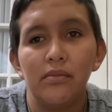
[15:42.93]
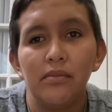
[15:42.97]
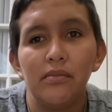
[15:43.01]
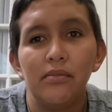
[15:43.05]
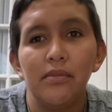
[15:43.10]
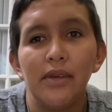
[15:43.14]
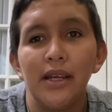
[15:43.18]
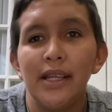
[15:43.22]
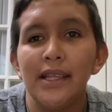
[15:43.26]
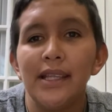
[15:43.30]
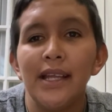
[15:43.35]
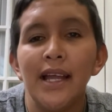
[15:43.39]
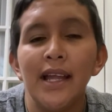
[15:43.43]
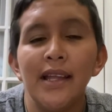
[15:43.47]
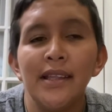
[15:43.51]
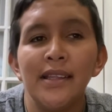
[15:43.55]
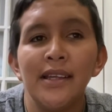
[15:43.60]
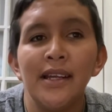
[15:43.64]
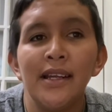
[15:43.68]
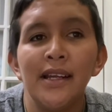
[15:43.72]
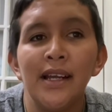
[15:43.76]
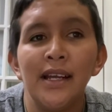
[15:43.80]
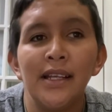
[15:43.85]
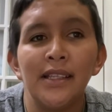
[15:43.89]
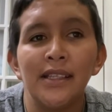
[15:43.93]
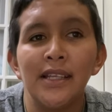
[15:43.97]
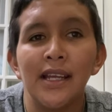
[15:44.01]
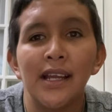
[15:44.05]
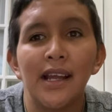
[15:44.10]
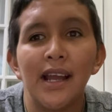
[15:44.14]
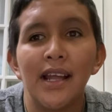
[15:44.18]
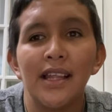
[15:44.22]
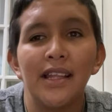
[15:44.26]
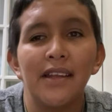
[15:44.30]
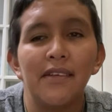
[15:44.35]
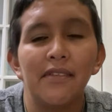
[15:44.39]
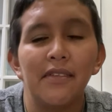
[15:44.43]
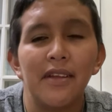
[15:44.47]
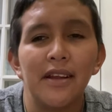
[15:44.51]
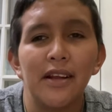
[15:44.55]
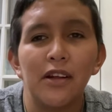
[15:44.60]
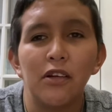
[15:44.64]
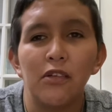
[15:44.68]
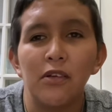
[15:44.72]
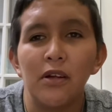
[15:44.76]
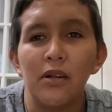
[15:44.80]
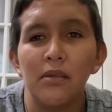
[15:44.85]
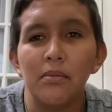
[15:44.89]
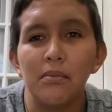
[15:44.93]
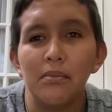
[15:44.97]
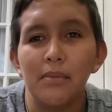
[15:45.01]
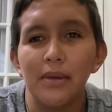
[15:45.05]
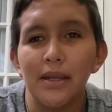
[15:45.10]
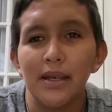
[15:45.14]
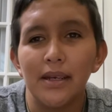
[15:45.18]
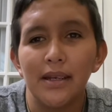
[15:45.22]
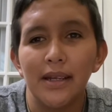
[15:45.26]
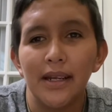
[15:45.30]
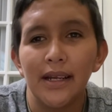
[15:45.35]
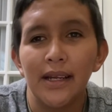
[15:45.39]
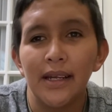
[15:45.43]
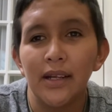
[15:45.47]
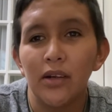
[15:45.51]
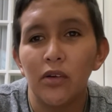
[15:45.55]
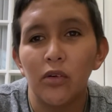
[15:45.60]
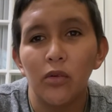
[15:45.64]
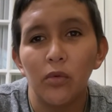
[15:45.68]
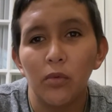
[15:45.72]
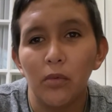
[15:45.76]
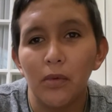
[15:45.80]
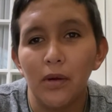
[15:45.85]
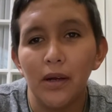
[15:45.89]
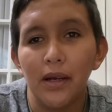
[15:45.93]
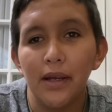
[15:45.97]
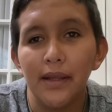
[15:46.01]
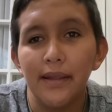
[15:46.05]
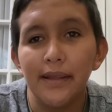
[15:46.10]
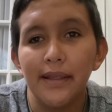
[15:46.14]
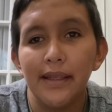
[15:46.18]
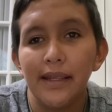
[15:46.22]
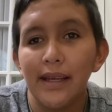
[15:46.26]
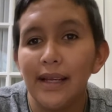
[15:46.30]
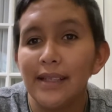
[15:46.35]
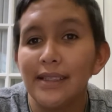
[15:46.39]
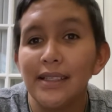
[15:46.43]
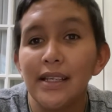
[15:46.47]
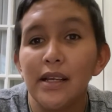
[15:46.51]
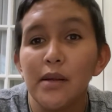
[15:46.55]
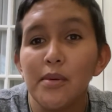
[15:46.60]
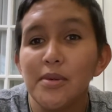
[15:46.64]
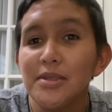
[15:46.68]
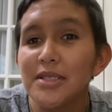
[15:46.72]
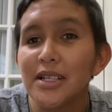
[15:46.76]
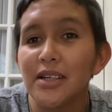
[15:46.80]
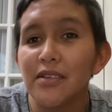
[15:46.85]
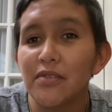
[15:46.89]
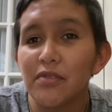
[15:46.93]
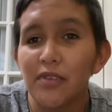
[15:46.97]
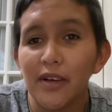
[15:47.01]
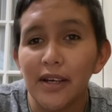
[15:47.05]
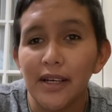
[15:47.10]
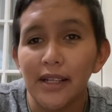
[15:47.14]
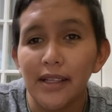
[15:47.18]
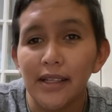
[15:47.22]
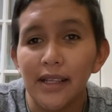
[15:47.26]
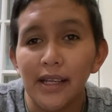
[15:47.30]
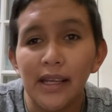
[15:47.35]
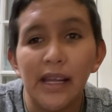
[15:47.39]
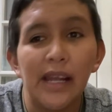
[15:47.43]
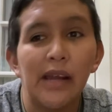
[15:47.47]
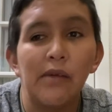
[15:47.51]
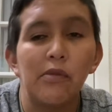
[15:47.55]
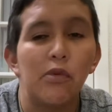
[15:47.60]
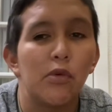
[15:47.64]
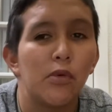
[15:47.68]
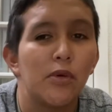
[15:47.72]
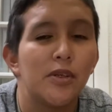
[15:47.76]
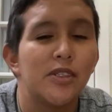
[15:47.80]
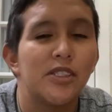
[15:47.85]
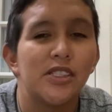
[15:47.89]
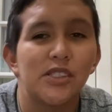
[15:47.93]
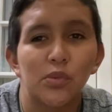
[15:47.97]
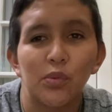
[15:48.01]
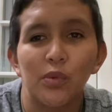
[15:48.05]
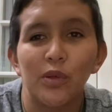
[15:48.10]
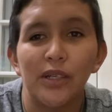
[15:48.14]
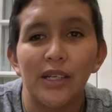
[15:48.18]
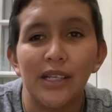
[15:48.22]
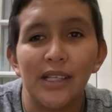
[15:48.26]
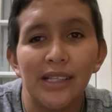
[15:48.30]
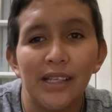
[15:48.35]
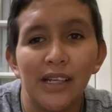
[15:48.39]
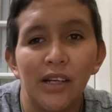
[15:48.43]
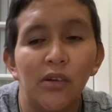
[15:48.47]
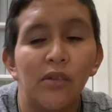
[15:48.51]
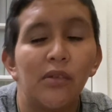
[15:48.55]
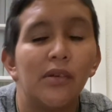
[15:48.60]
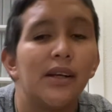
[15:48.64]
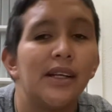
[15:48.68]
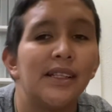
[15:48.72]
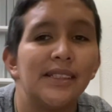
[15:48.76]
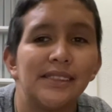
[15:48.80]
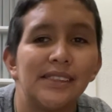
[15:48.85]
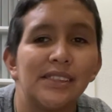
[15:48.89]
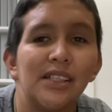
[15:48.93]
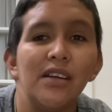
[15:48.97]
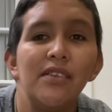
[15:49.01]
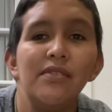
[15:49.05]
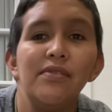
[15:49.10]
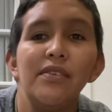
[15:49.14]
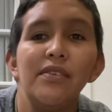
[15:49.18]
And that night I think I left like around midnight or 1. I think it was like a Friday night, and we were just working out and stuff.